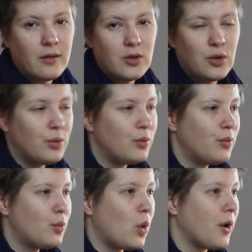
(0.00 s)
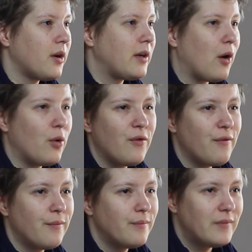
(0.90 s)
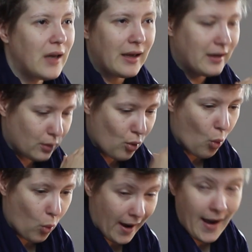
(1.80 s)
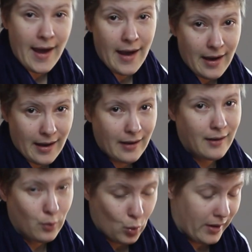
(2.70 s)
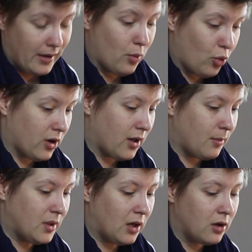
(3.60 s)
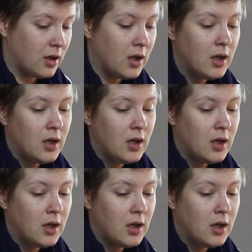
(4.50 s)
to water down, like way water them down,